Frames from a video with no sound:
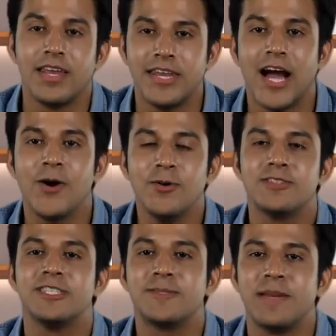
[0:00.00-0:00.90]
Now
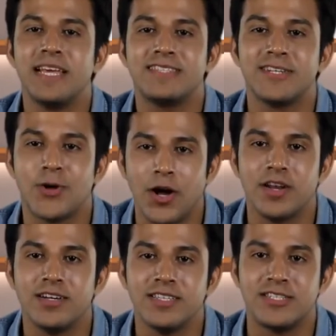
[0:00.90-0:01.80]
just place the
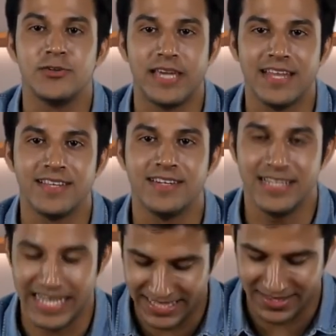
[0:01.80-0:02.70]
corners together
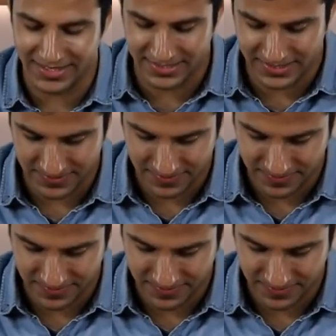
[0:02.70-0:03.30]
like this.